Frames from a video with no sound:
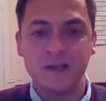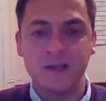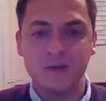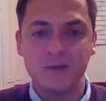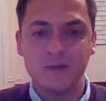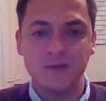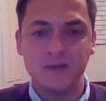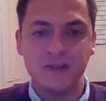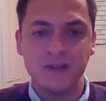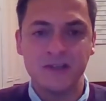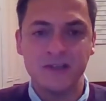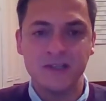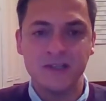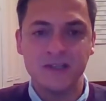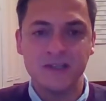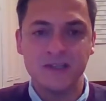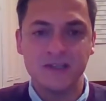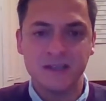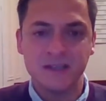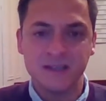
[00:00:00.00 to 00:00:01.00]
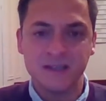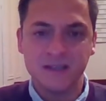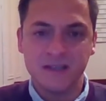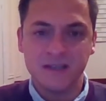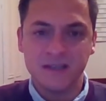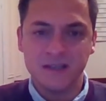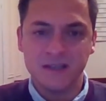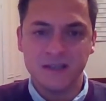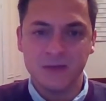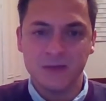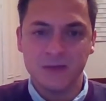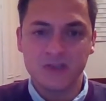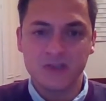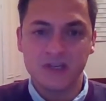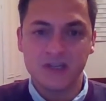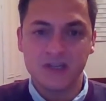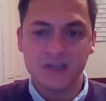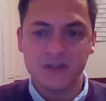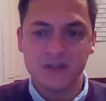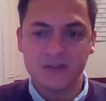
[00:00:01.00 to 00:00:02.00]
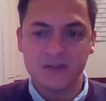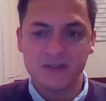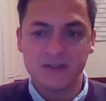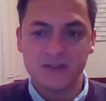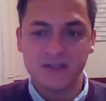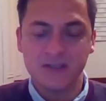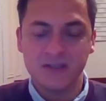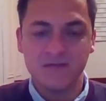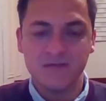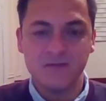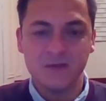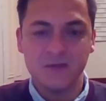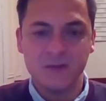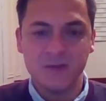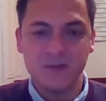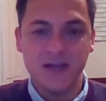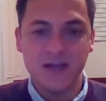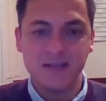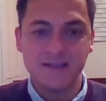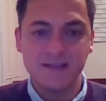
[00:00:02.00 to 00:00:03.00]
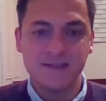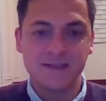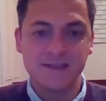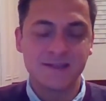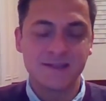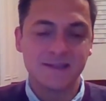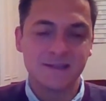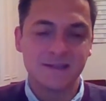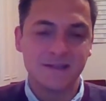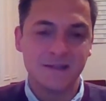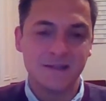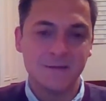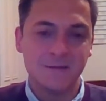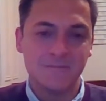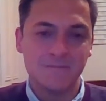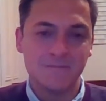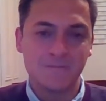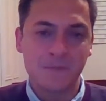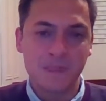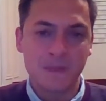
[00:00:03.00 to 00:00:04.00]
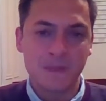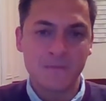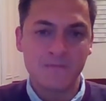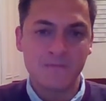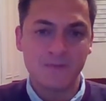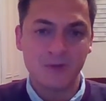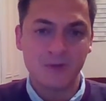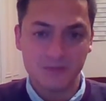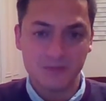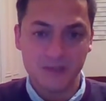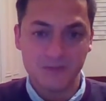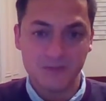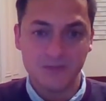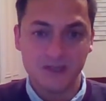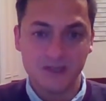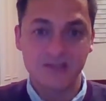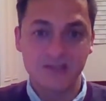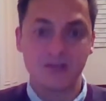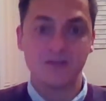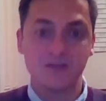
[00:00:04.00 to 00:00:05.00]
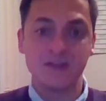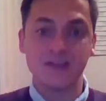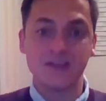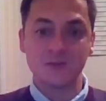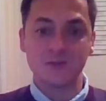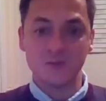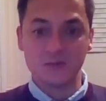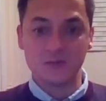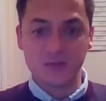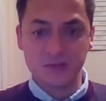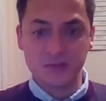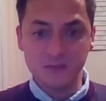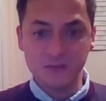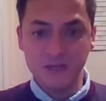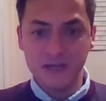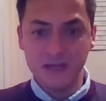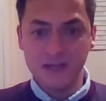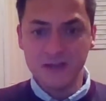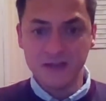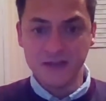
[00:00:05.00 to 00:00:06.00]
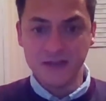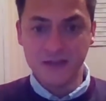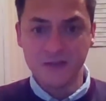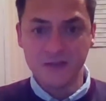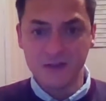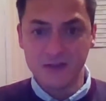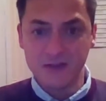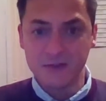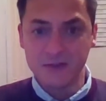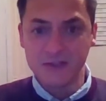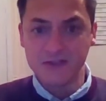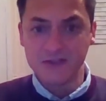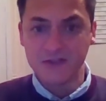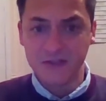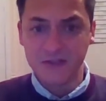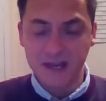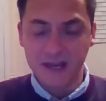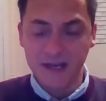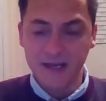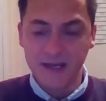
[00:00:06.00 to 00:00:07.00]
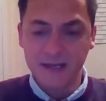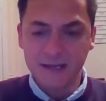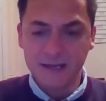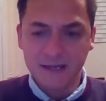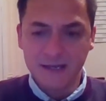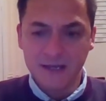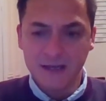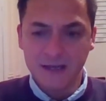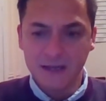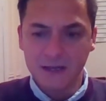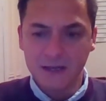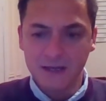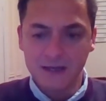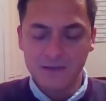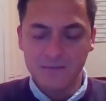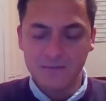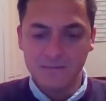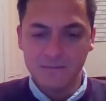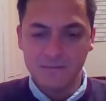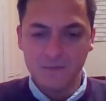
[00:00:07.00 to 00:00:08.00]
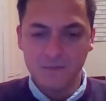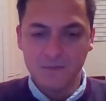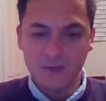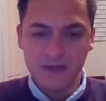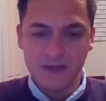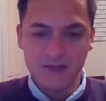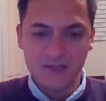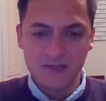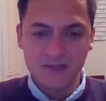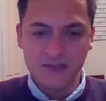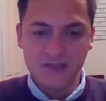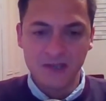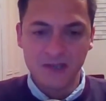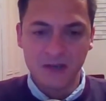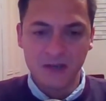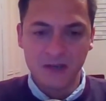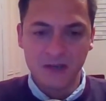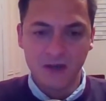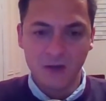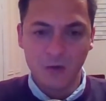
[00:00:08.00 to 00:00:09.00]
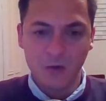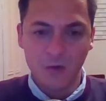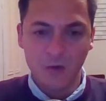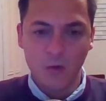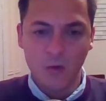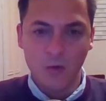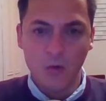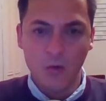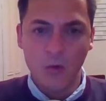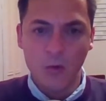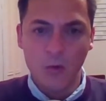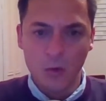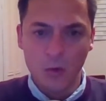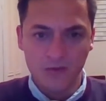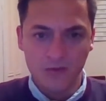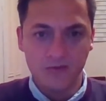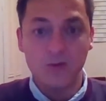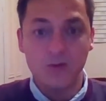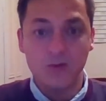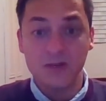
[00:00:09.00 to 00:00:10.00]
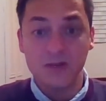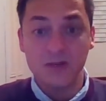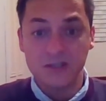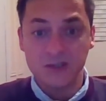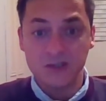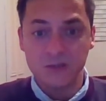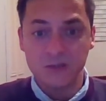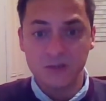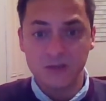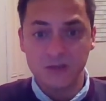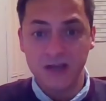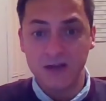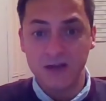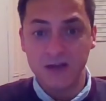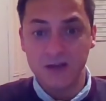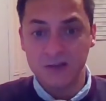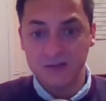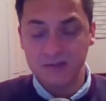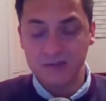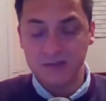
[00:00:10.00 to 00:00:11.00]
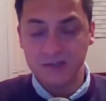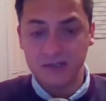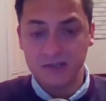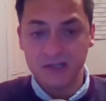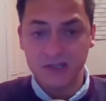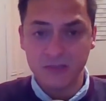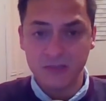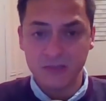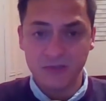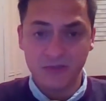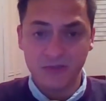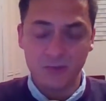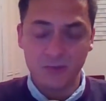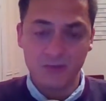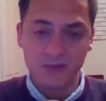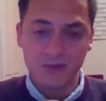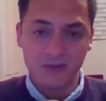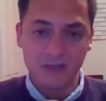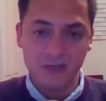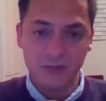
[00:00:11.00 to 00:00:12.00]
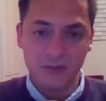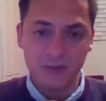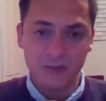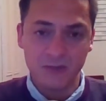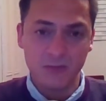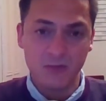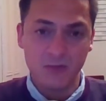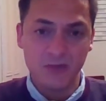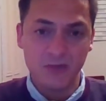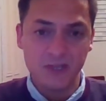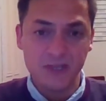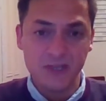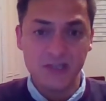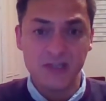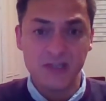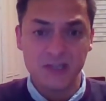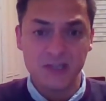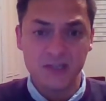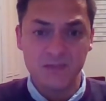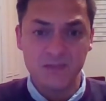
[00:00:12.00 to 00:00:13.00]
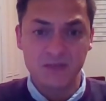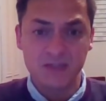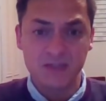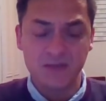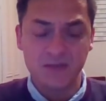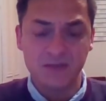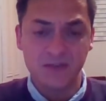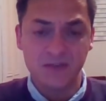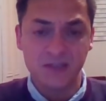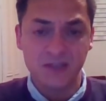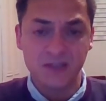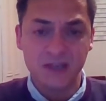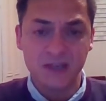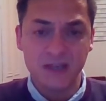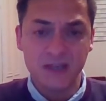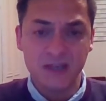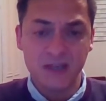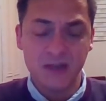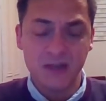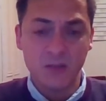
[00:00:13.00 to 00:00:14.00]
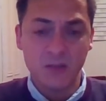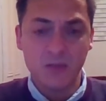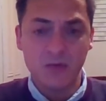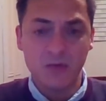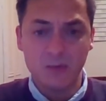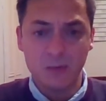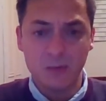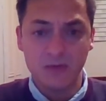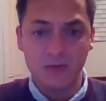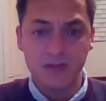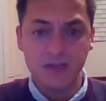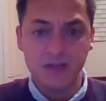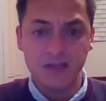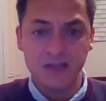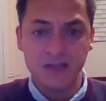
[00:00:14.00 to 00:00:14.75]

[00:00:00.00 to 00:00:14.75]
in these little sessions if you hadn't prompted me. So that's awesome. Thank you very much for that. As I say, all of your questions will get answered. Some of them are a little bit more niche and specific, and I'll probably